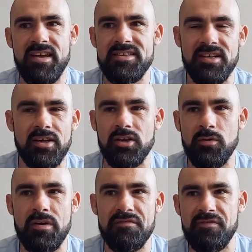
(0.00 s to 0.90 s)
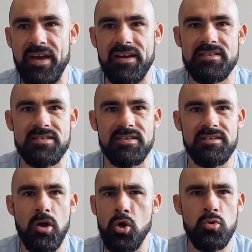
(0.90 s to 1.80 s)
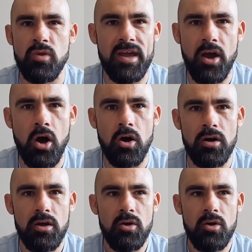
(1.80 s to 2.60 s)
isn't going to affect who they are,